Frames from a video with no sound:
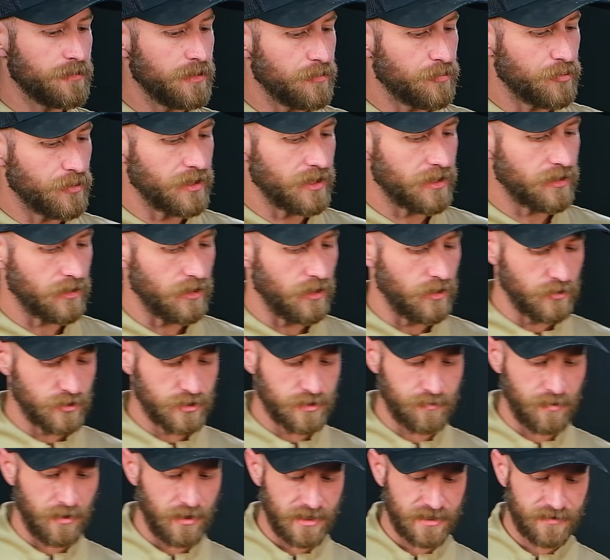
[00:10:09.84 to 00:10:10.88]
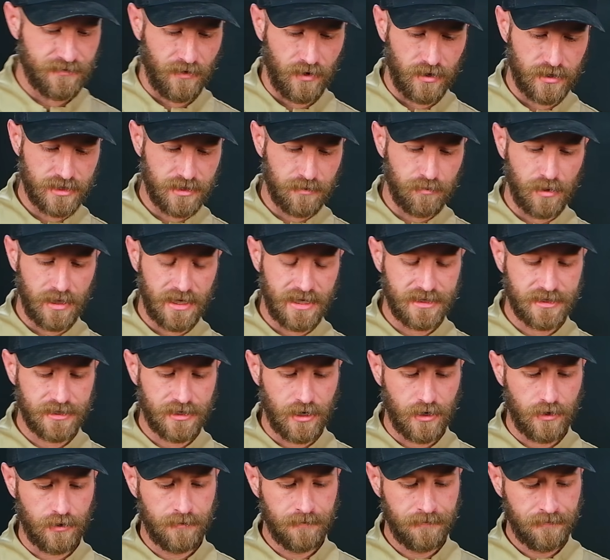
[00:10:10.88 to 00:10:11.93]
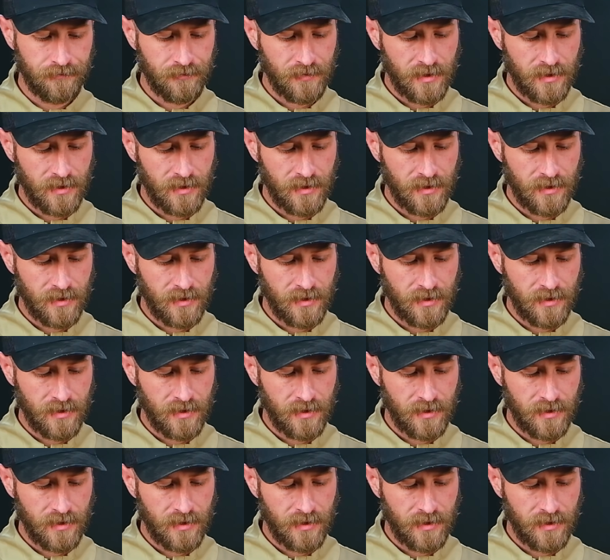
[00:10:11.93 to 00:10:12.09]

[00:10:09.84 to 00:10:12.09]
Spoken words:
be pretty close, but as far as the blades go,